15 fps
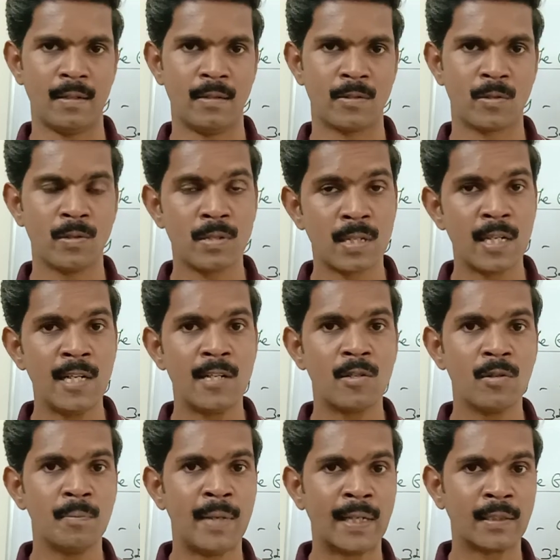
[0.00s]
So
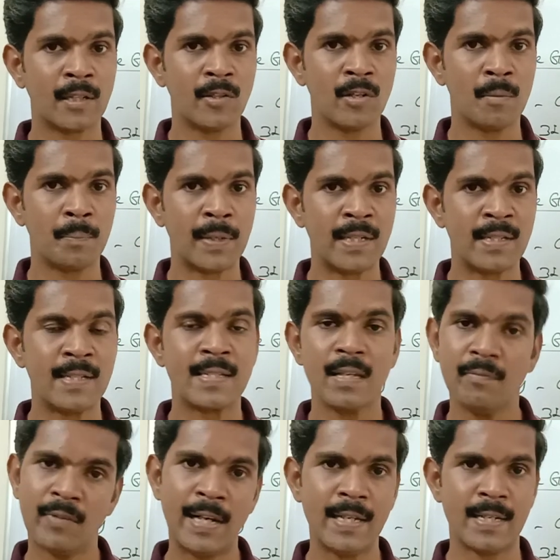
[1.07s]
T2 bacteriophage is a
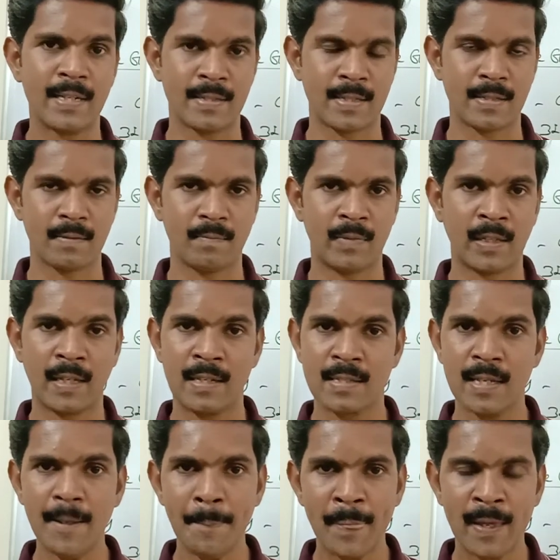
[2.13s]
virus. Okay, it's
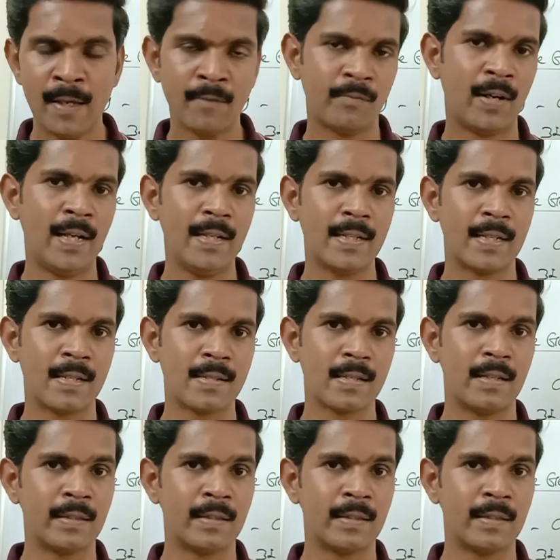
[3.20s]
a virus.